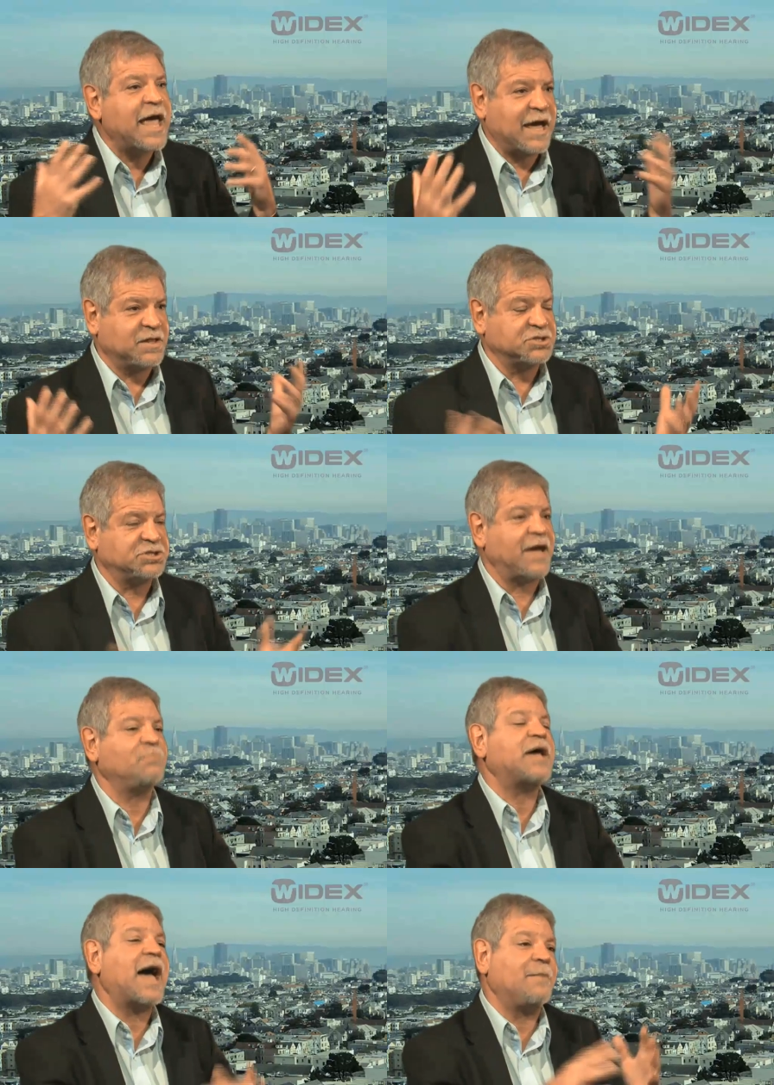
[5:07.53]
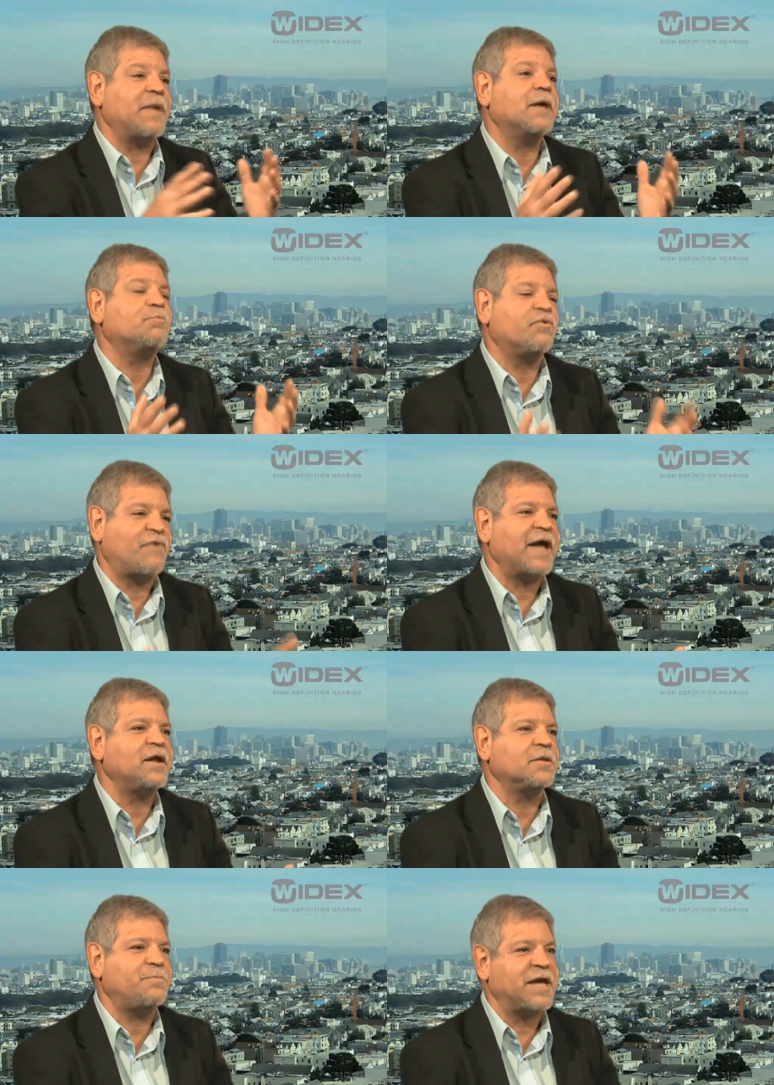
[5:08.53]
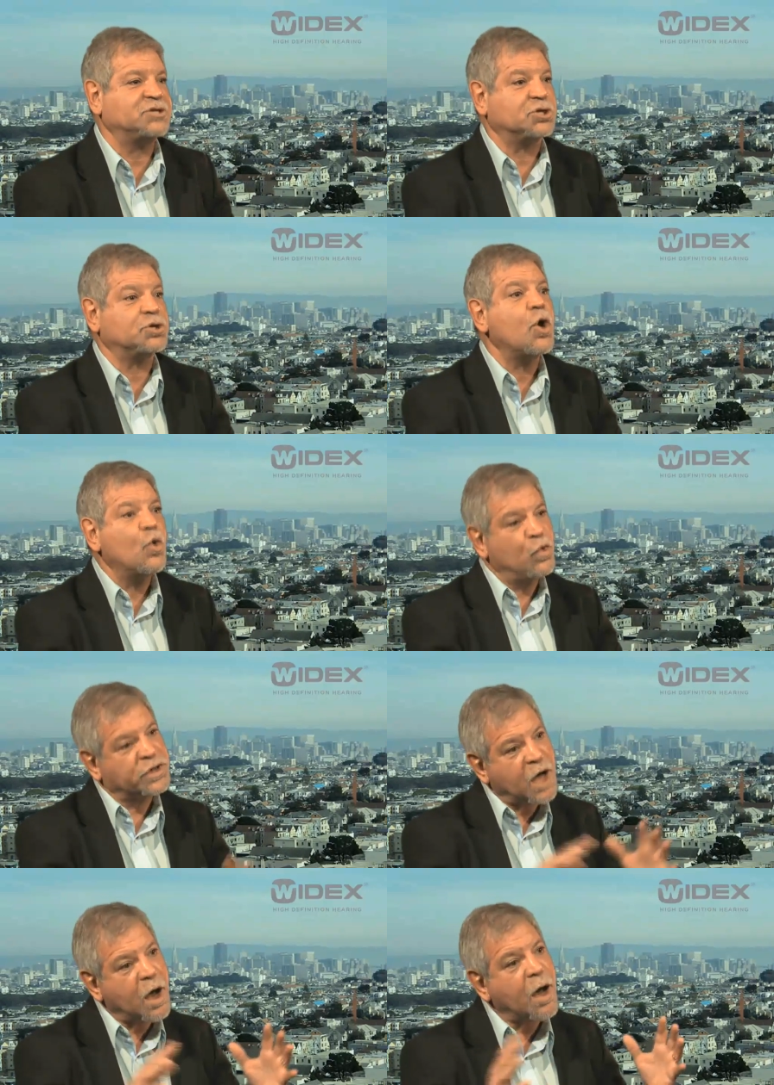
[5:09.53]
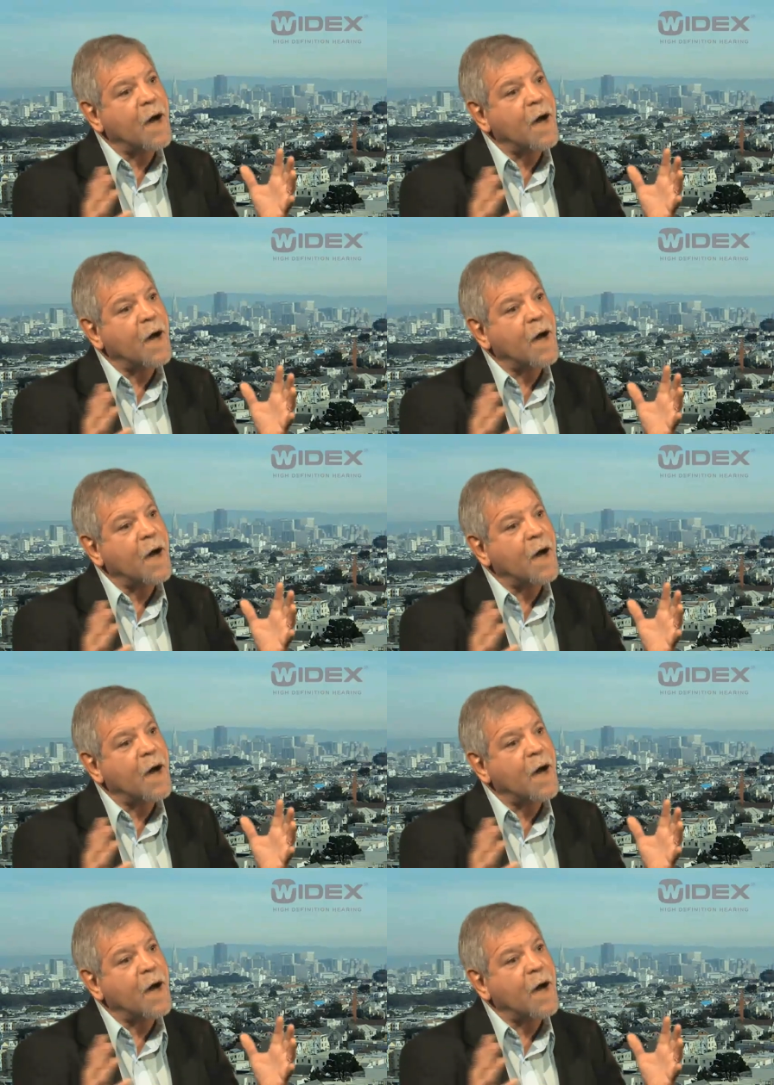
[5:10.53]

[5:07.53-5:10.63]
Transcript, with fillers: at the same time and providing the patient with a,